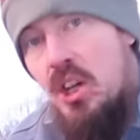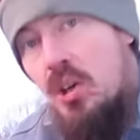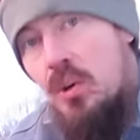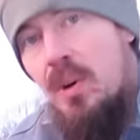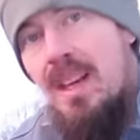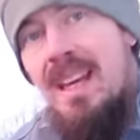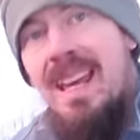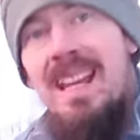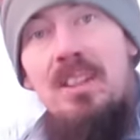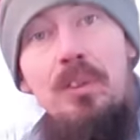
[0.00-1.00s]
two,
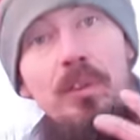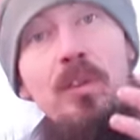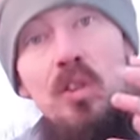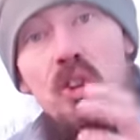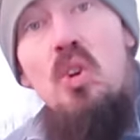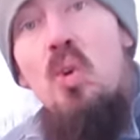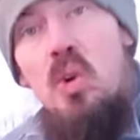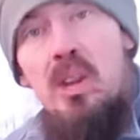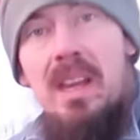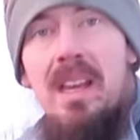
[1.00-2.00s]
it's
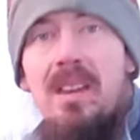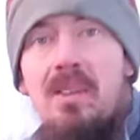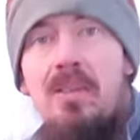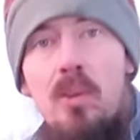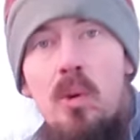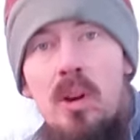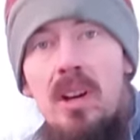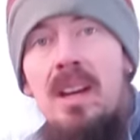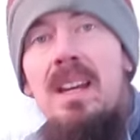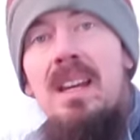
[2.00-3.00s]
fuel
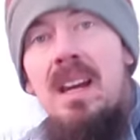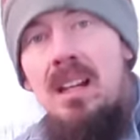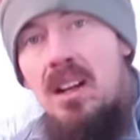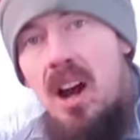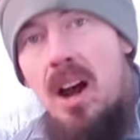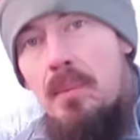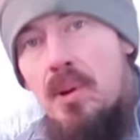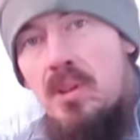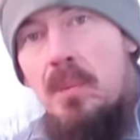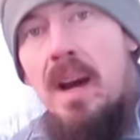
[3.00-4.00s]
for a
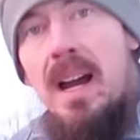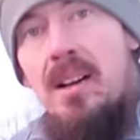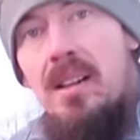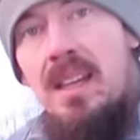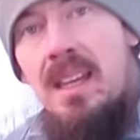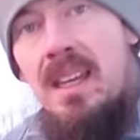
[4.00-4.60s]
compost pile.